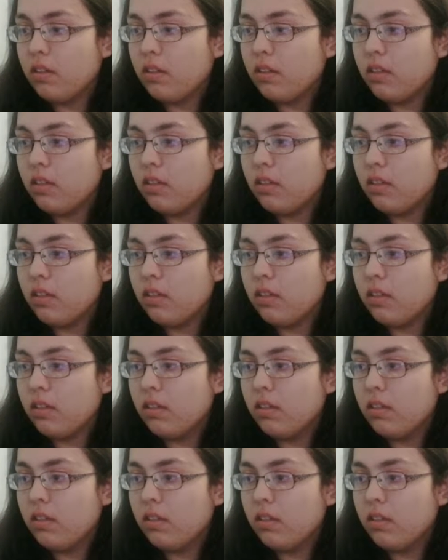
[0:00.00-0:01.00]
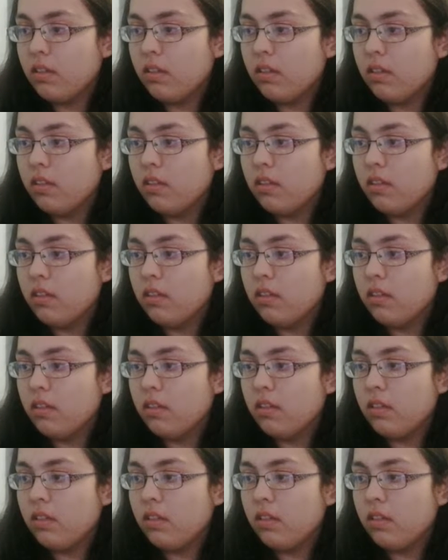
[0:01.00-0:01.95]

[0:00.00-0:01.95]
(silence)